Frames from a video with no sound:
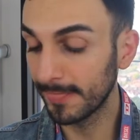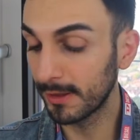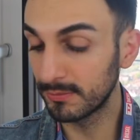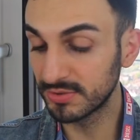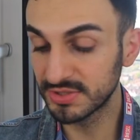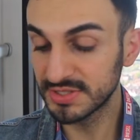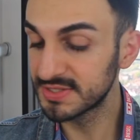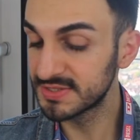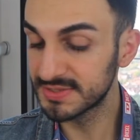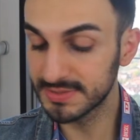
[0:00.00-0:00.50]

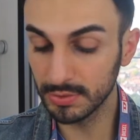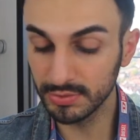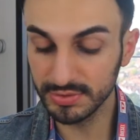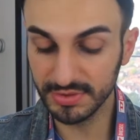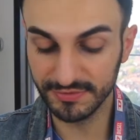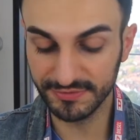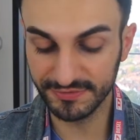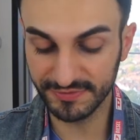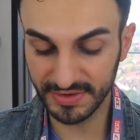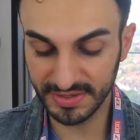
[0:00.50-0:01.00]
which is so
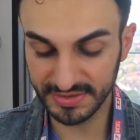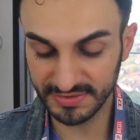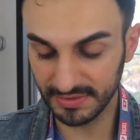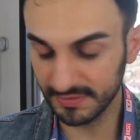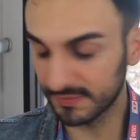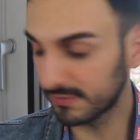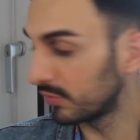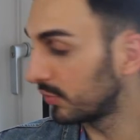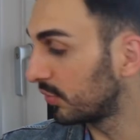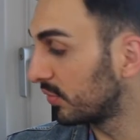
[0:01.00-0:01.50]
different
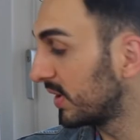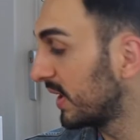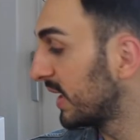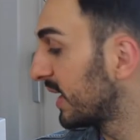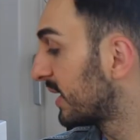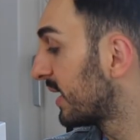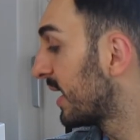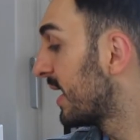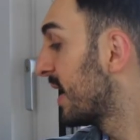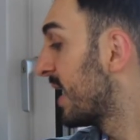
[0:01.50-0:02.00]
and so
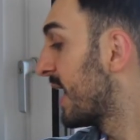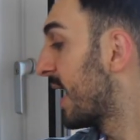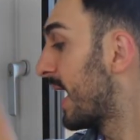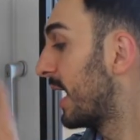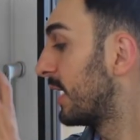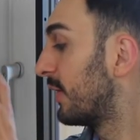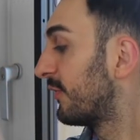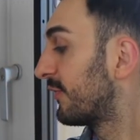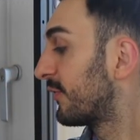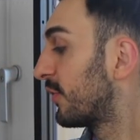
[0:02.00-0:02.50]
unique.
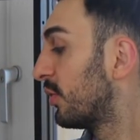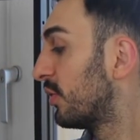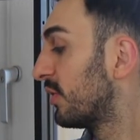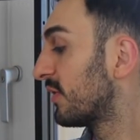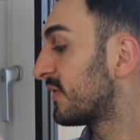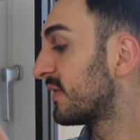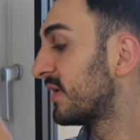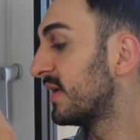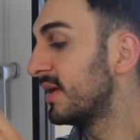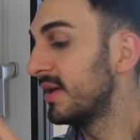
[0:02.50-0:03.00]
And of
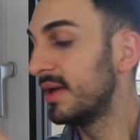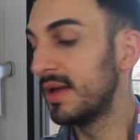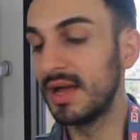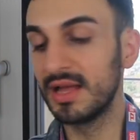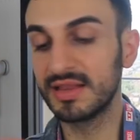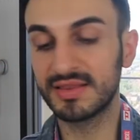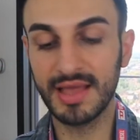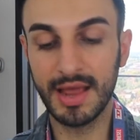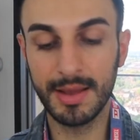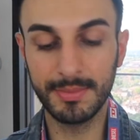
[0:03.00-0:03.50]
course,
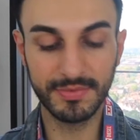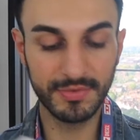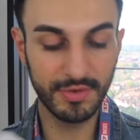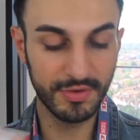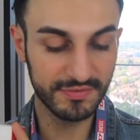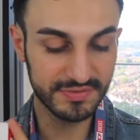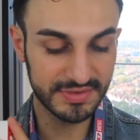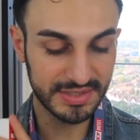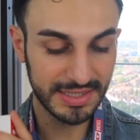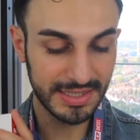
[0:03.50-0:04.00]
in terms
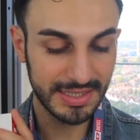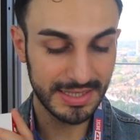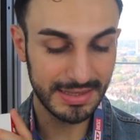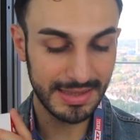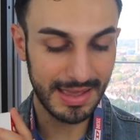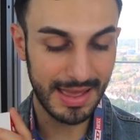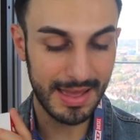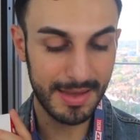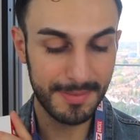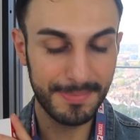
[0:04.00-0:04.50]
of
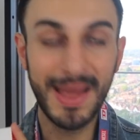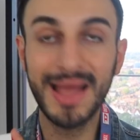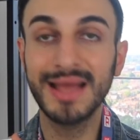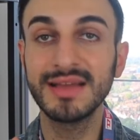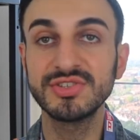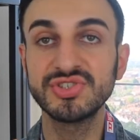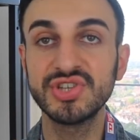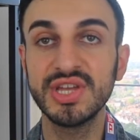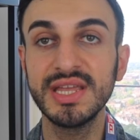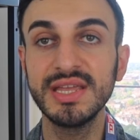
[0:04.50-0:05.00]
the uh,
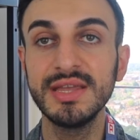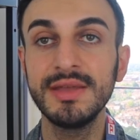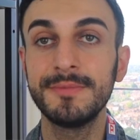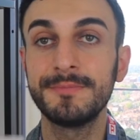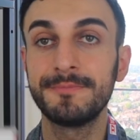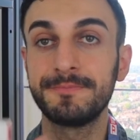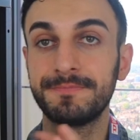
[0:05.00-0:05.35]
packaging,